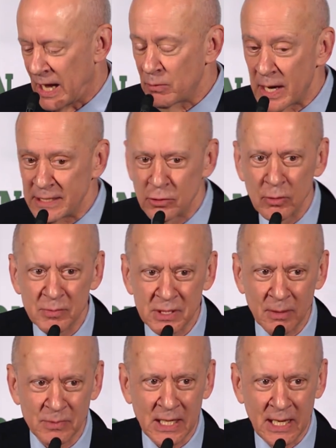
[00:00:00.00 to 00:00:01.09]
I write to him
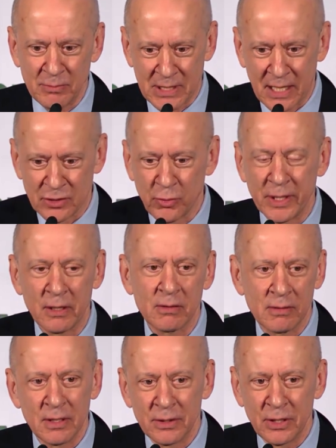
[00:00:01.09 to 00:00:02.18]
sometimes on Twitter.